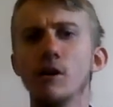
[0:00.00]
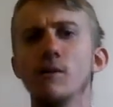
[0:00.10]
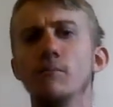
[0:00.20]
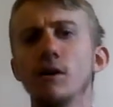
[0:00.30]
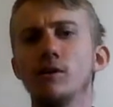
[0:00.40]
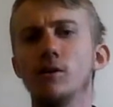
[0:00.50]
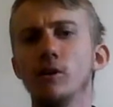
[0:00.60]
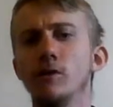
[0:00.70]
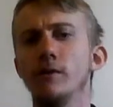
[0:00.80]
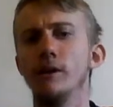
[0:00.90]
by
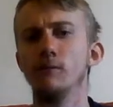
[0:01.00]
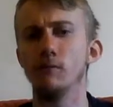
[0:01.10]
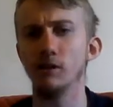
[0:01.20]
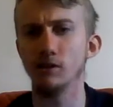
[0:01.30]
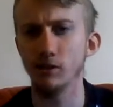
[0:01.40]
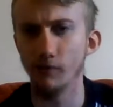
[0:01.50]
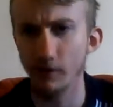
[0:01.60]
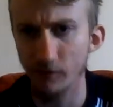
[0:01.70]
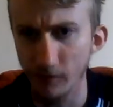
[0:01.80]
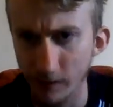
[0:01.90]
2 in which they
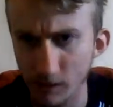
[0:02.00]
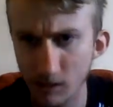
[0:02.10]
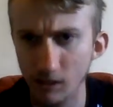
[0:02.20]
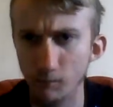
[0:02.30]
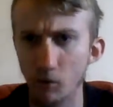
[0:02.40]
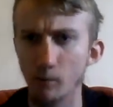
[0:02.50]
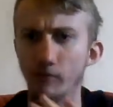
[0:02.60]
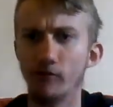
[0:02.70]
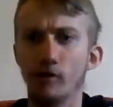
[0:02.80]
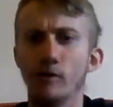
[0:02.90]
finished in the bottom
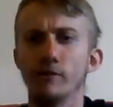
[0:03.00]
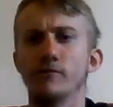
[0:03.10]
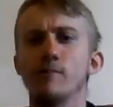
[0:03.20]
5.